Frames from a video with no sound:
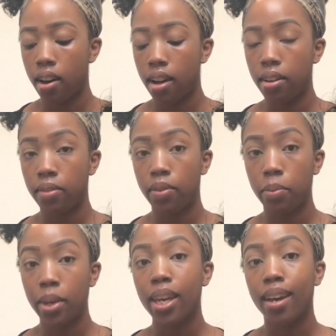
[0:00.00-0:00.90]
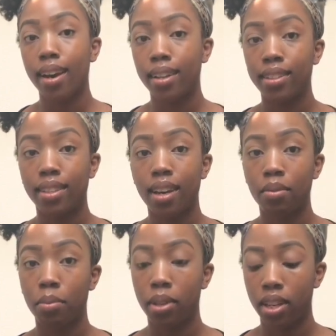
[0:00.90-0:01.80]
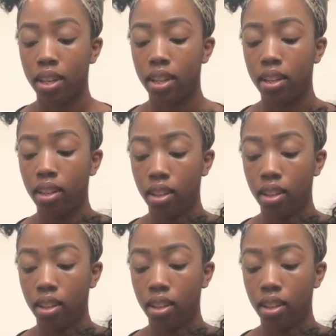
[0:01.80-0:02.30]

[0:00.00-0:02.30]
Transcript: I know for me, I did have a plan,